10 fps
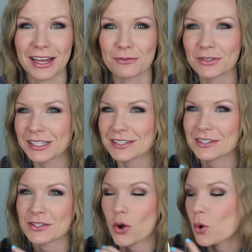I feel like
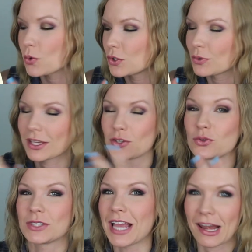it's just a whole new like
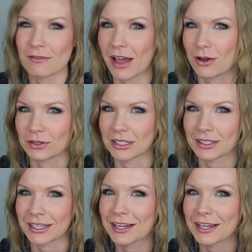creative outlet,